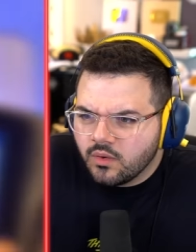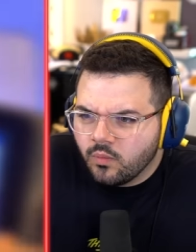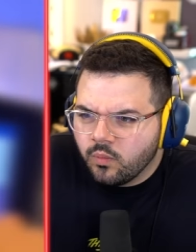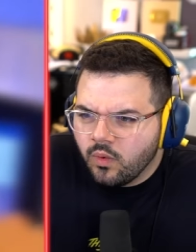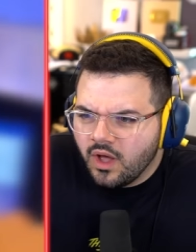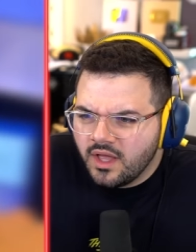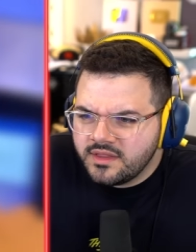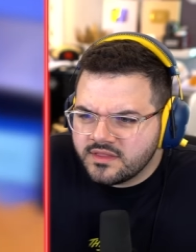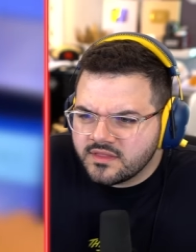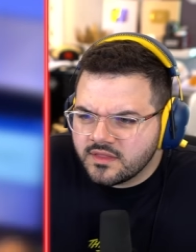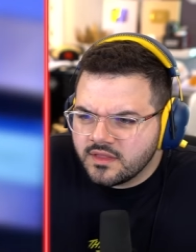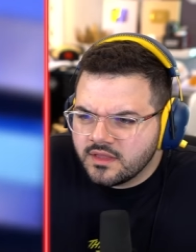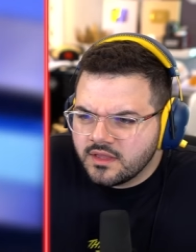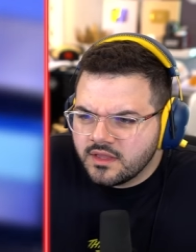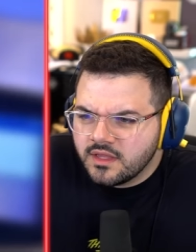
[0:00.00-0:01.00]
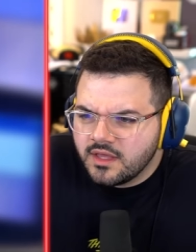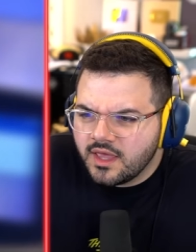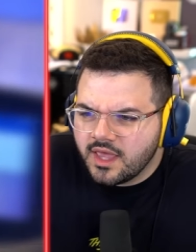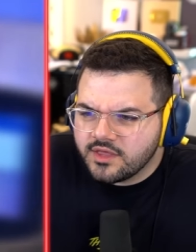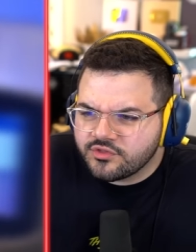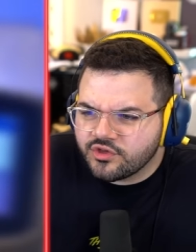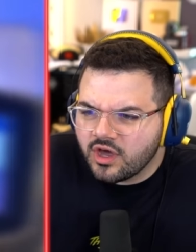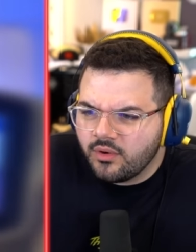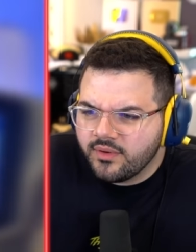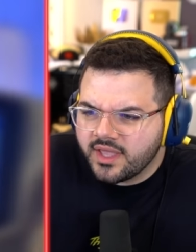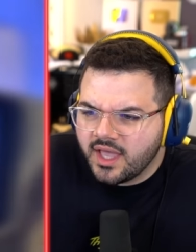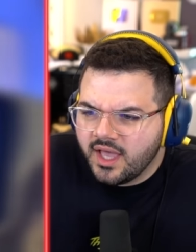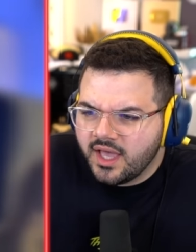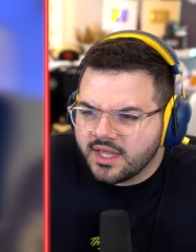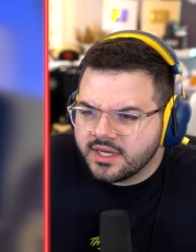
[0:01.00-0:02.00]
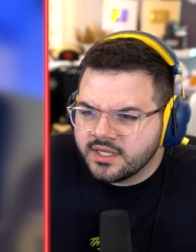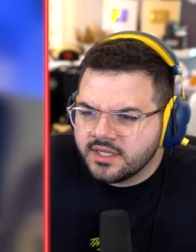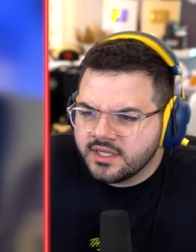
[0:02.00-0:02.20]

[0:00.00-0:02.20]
What is going on?